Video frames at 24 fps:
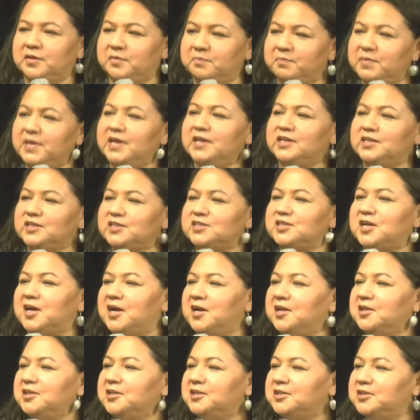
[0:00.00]
me to
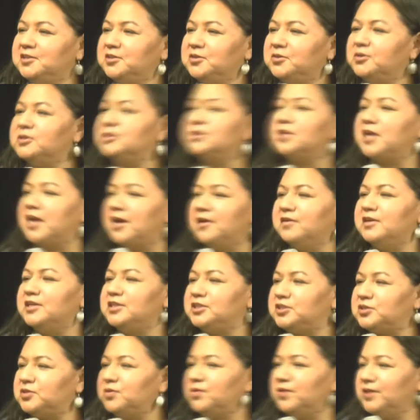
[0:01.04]
tell those scary
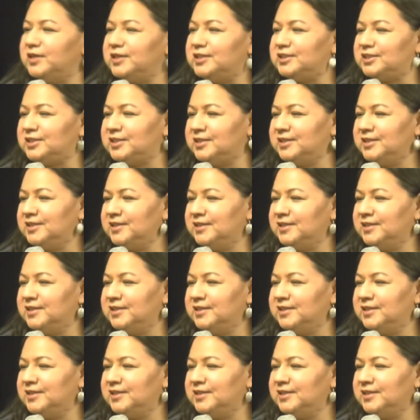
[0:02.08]
stories.